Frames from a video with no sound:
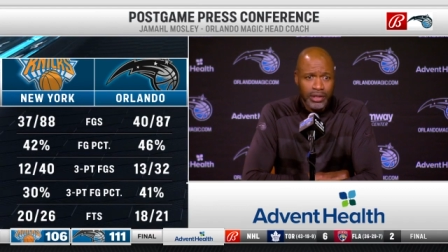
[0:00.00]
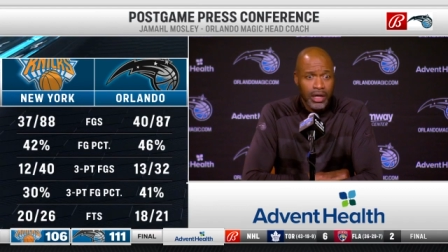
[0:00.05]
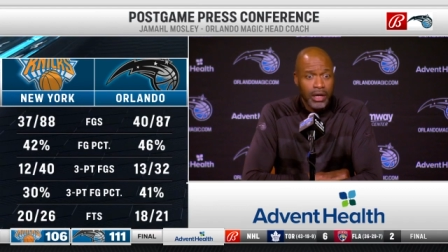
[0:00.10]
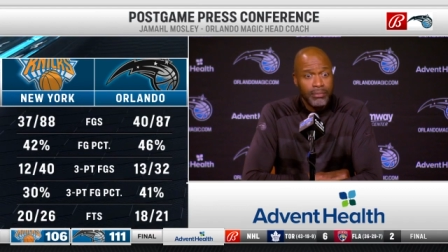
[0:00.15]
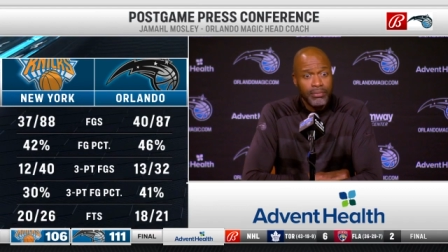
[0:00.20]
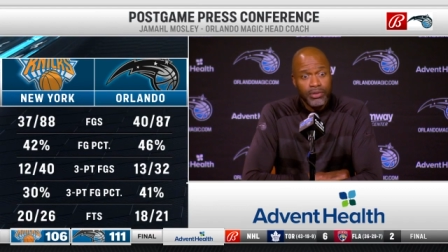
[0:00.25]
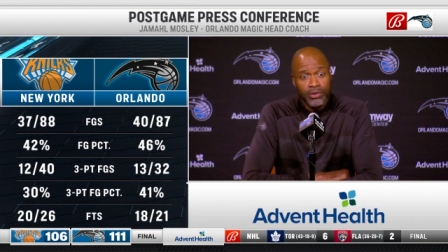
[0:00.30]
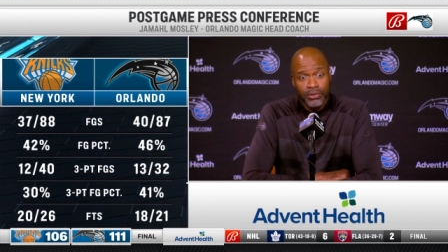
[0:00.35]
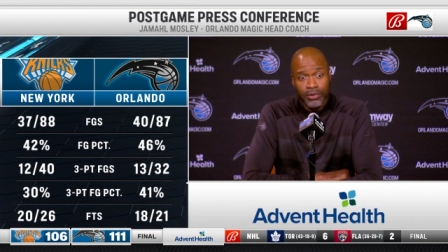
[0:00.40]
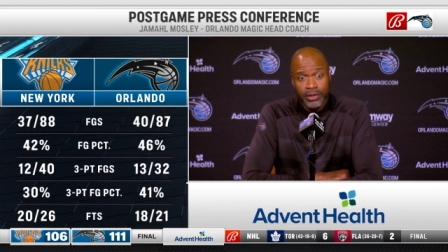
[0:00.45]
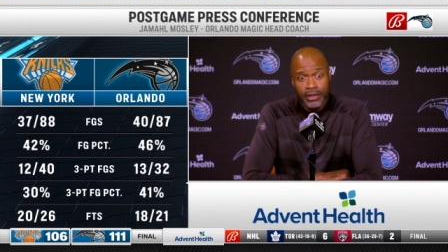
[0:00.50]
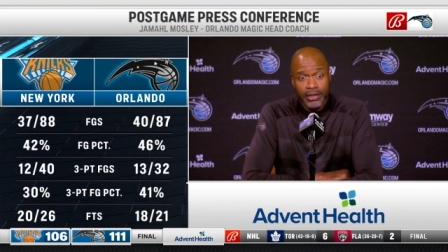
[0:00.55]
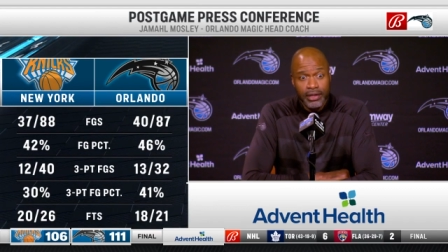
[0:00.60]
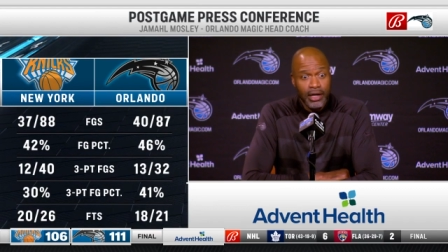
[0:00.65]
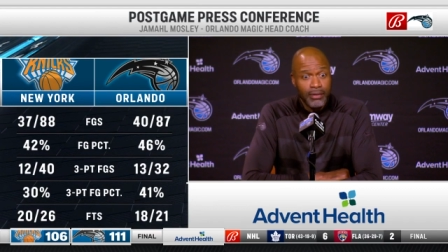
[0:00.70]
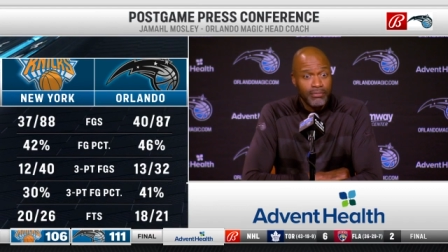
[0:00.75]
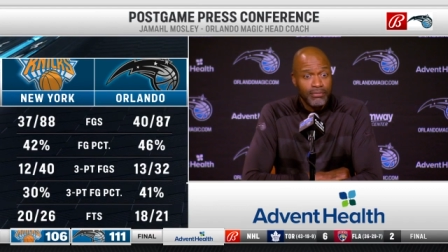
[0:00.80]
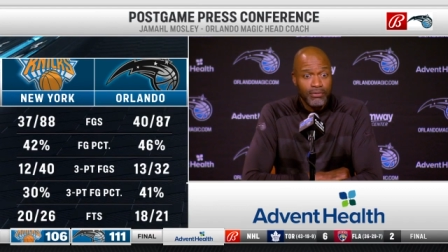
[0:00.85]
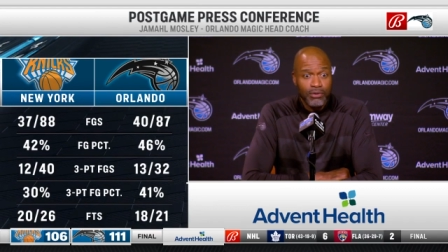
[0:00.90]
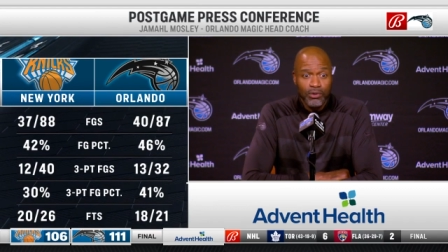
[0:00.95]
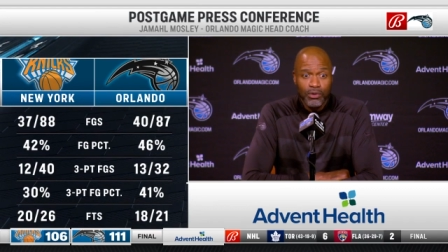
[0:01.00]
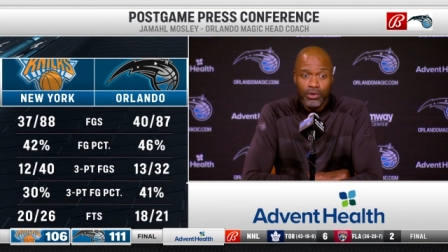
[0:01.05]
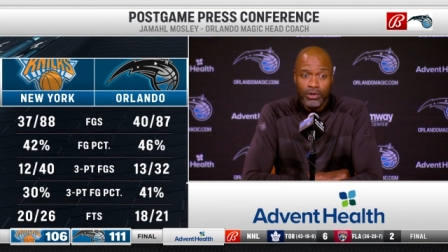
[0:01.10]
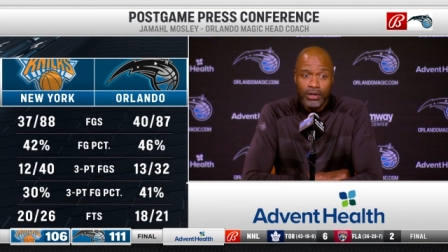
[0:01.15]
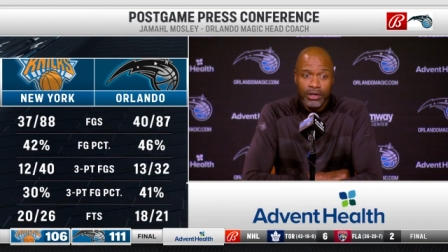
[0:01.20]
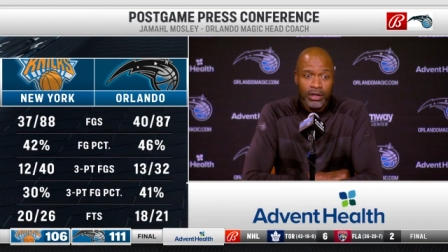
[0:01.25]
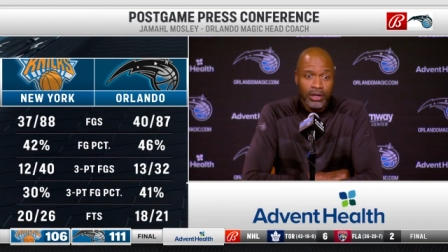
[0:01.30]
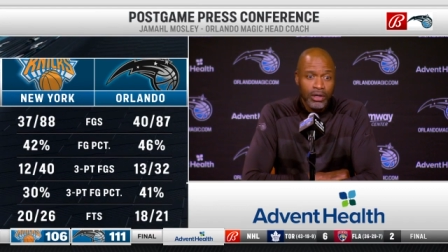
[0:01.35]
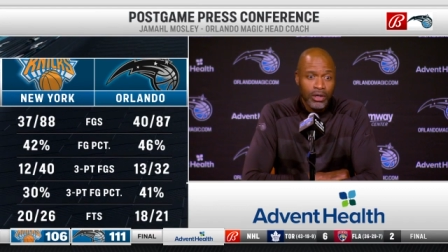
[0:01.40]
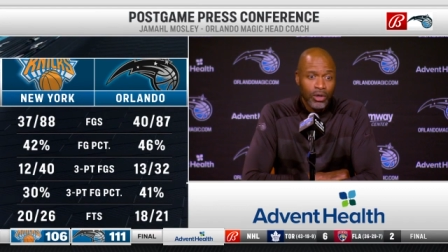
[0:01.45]
up
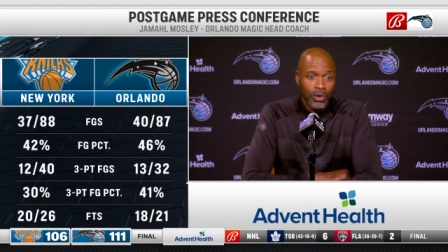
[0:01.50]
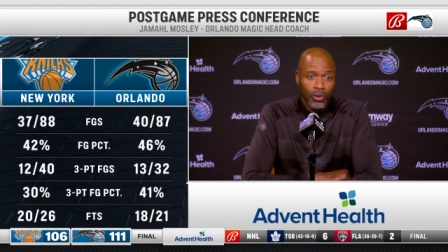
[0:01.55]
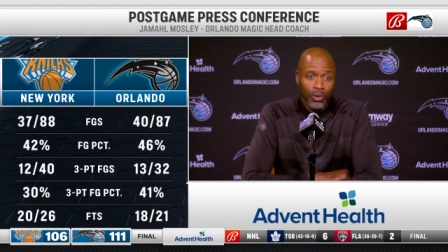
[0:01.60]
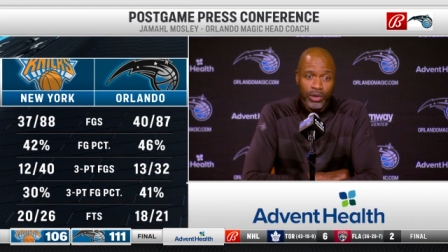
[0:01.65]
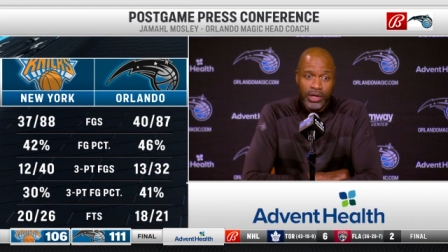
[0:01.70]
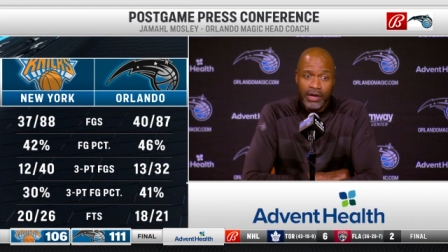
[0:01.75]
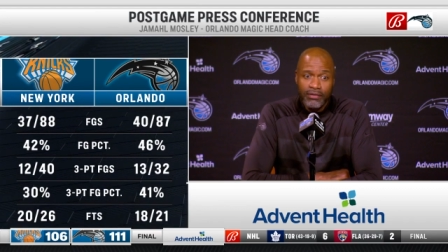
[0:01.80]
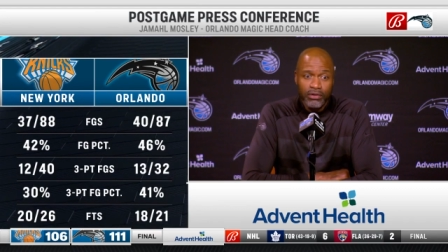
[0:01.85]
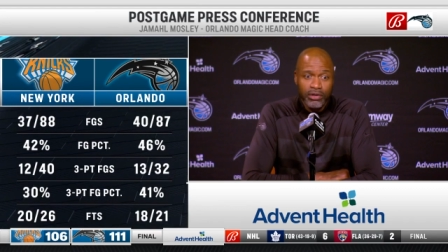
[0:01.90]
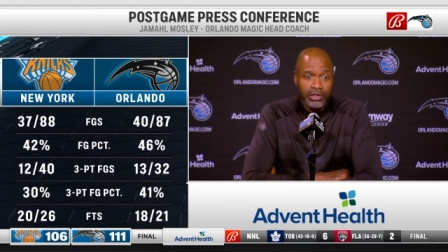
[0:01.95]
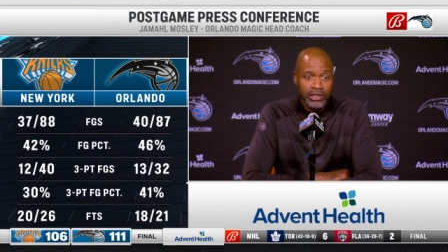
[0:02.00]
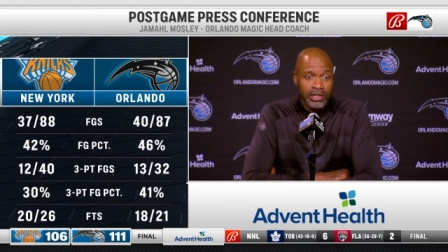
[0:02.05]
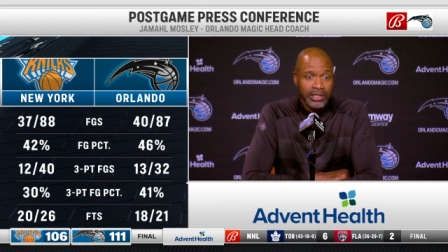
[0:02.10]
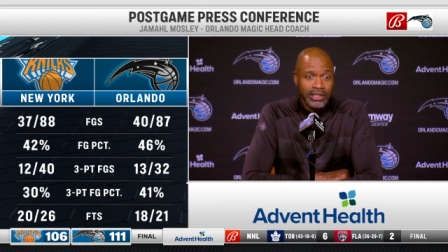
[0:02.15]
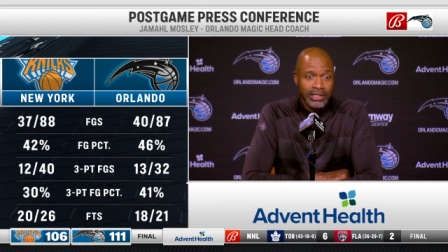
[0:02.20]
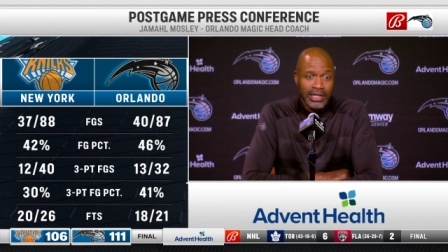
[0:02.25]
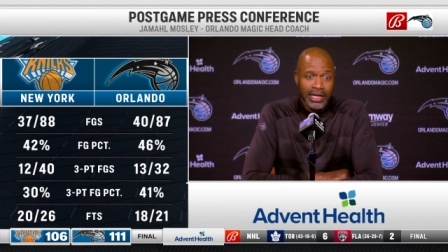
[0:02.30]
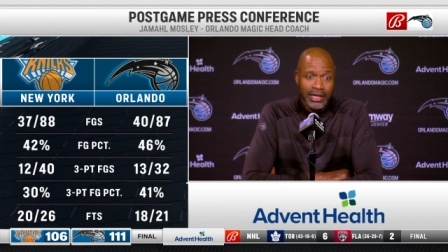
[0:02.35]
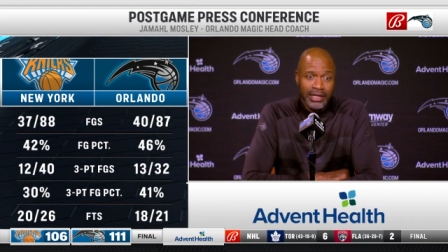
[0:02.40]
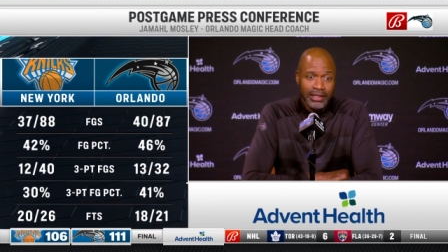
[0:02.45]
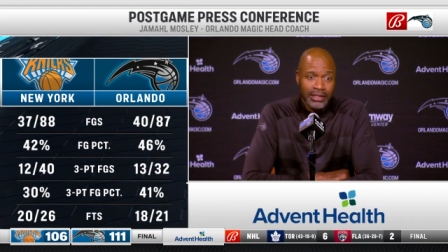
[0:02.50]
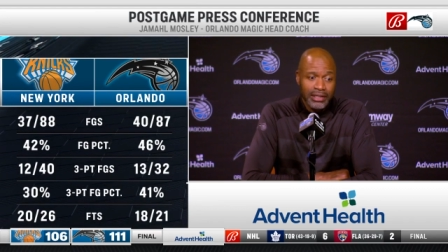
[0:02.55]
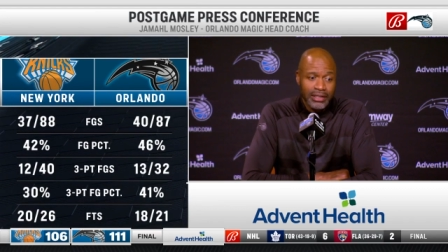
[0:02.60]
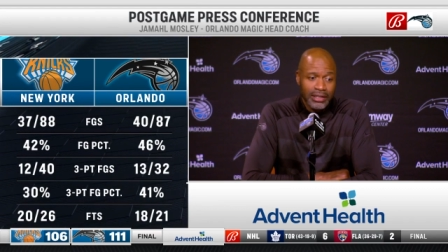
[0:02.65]
four, whatever it looks like.